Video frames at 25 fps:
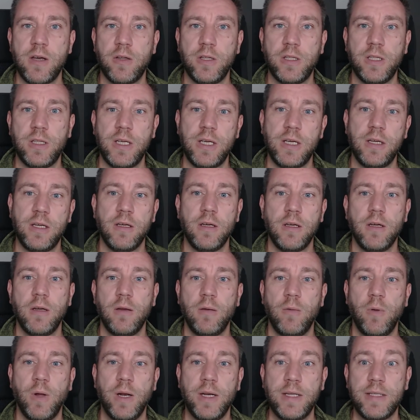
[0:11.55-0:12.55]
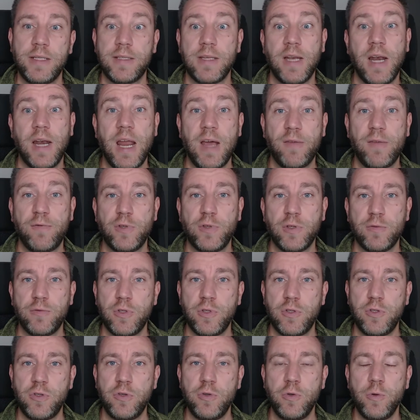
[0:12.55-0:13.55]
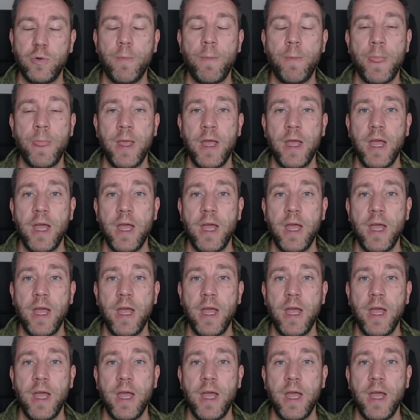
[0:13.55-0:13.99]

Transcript: on the, well it's the left of the two.